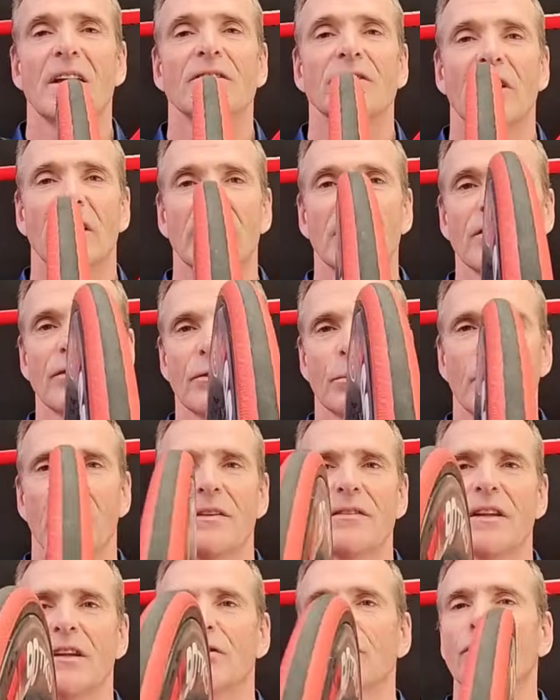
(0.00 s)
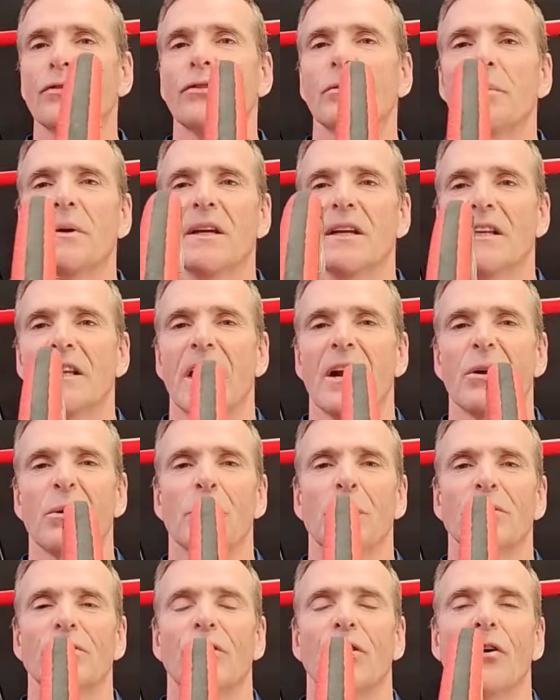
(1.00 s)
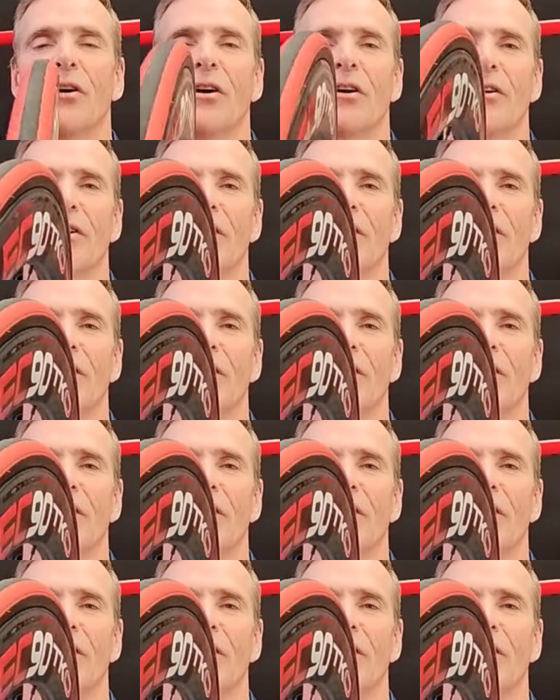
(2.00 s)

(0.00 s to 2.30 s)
So here's the way things used to be, narrower tyre